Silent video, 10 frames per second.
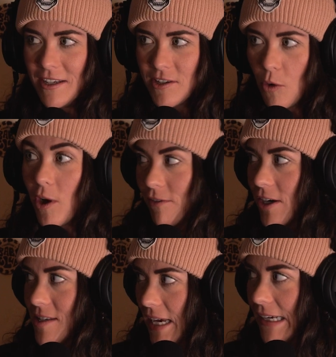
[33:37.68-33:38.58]
So one of
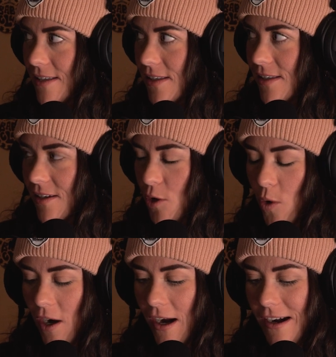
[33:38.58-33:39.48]
our 6
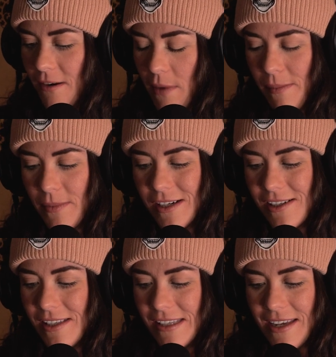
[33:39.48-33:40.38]
core
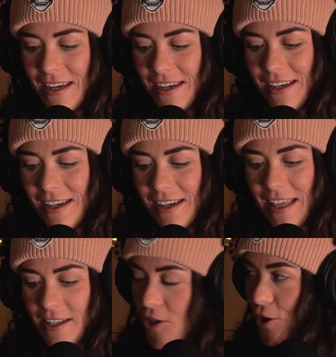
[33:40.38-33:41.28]
members,
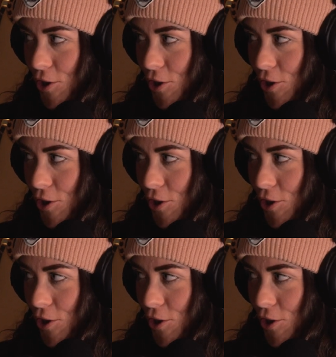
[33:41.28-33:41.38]
that's her